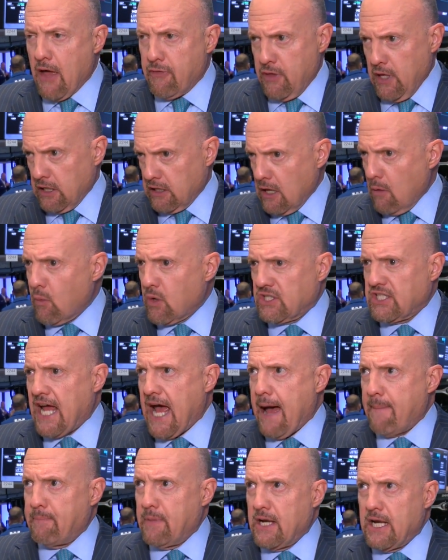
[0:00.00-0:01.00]
I think that what's
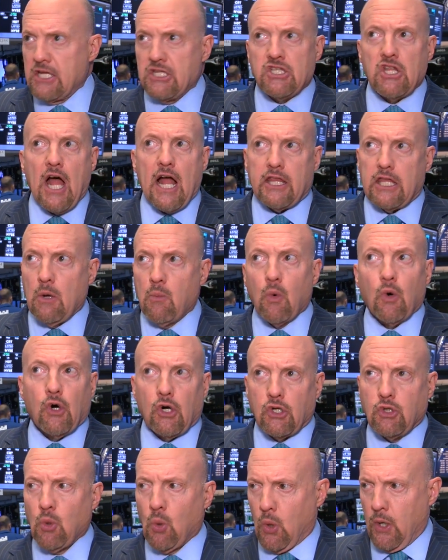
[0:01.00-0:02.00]
happened is not that
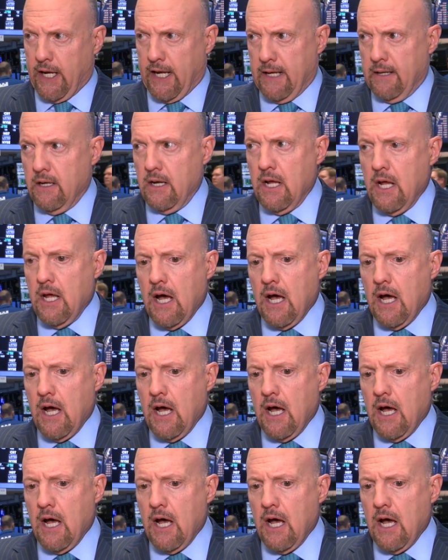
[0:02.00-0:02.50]
we're ignoring it.